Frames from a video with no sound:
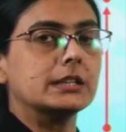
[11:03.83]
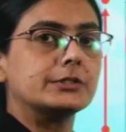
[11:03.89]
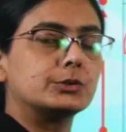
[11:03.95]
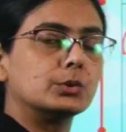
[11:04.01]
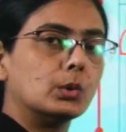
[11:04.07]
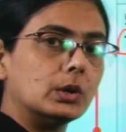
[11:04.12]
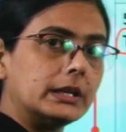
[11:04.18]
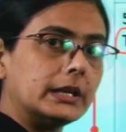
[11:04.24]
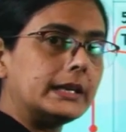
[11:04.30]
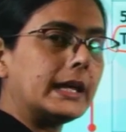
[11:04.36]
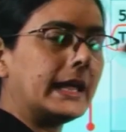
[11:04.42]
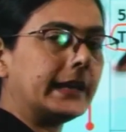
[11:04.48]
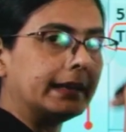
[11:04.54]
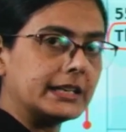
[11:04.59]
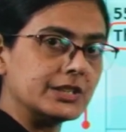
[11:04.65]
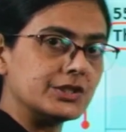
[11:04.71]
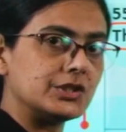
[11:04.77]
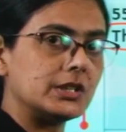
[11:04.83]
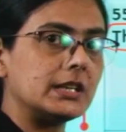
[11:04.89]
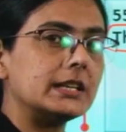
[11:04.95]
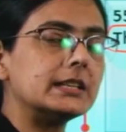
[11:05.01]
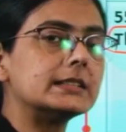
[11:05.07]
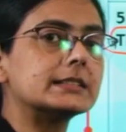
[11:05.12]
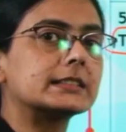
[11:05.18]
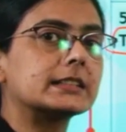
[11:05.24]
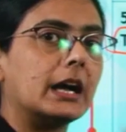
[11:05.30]
Solar energy
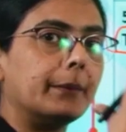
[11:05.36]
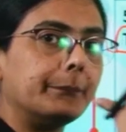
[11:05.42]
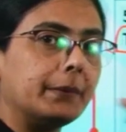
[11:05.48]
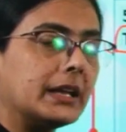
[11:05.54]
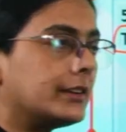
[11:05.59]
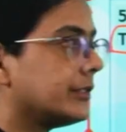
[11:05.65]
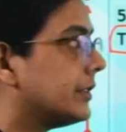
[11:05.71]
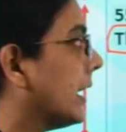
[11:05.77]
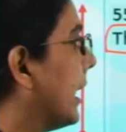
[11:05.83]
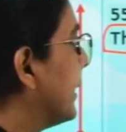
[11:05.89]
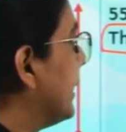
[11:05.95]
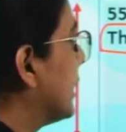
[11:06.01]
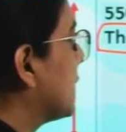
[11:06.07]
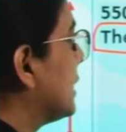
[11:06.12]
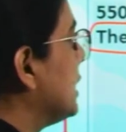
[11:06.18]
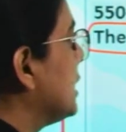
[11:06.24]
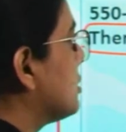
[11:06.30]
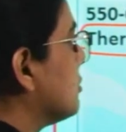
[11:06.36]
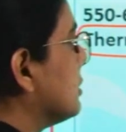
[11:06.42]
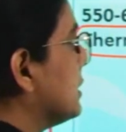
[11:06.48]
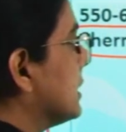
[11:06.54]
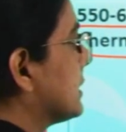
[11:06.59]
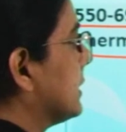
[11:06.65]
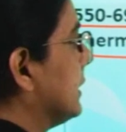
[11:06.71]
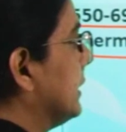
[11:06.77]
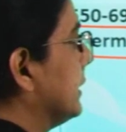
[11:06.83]
is coming directly to
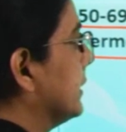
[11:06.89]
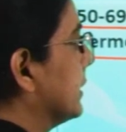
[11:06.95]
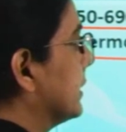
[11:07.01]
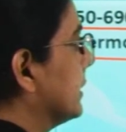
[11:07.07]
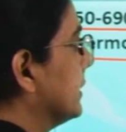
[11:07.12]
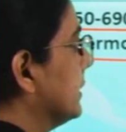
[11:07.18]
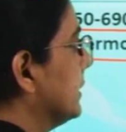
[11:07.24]
this layer,